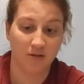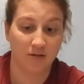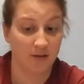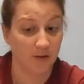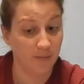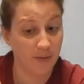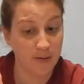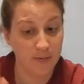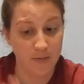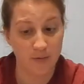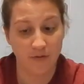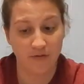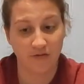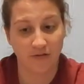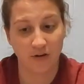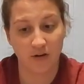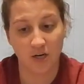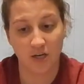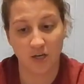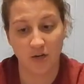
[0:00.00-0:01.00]
Some people
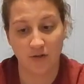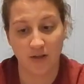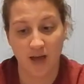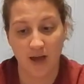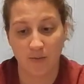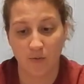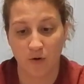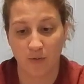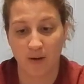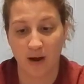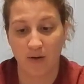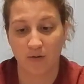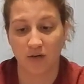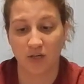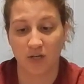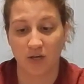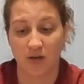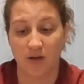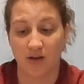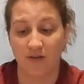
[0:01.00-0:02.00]
prefer to do that. More power
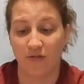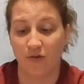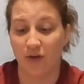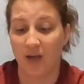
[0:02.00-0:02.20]
to you if you